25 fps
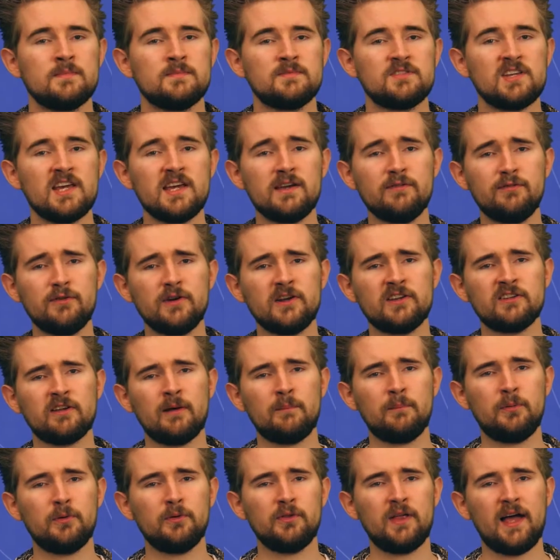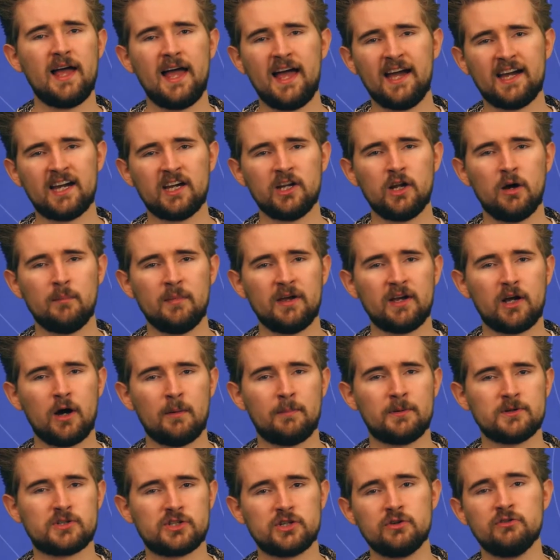Take, for example, their economic
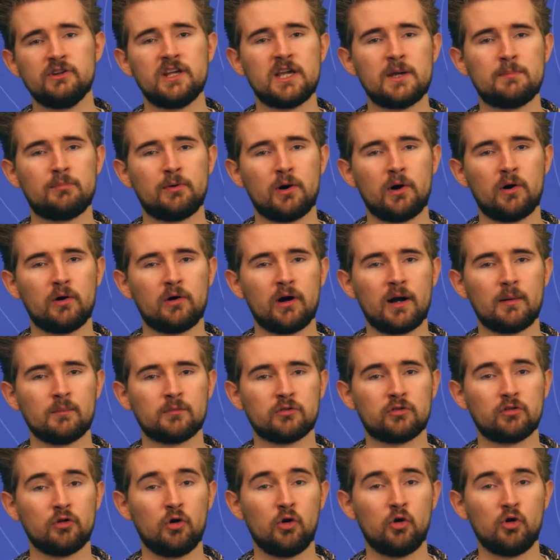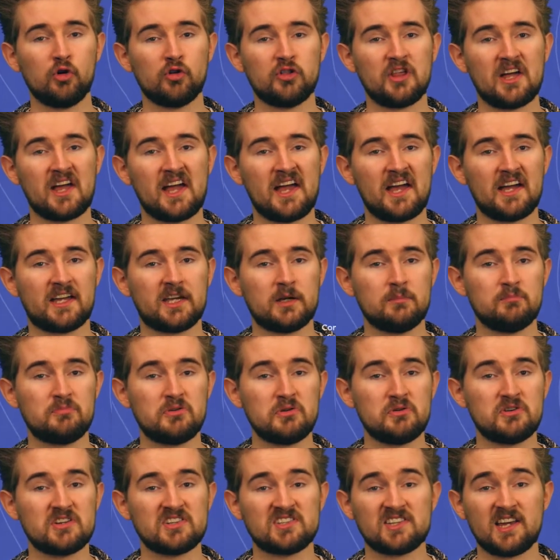opportunity programs or their
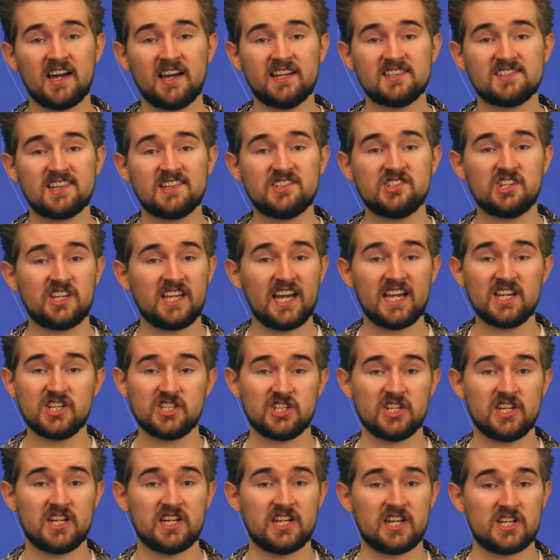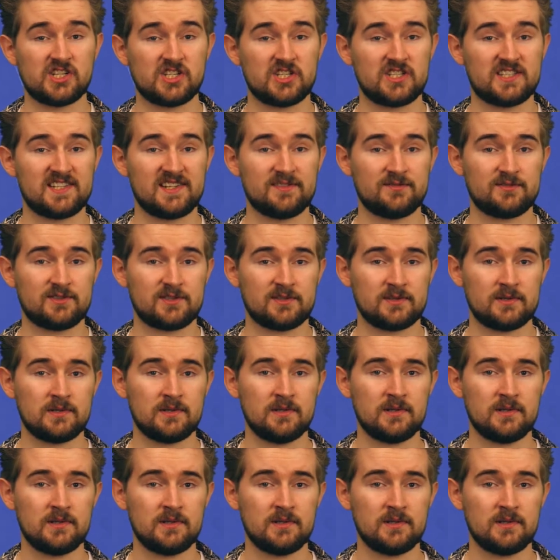computer science education initiatives.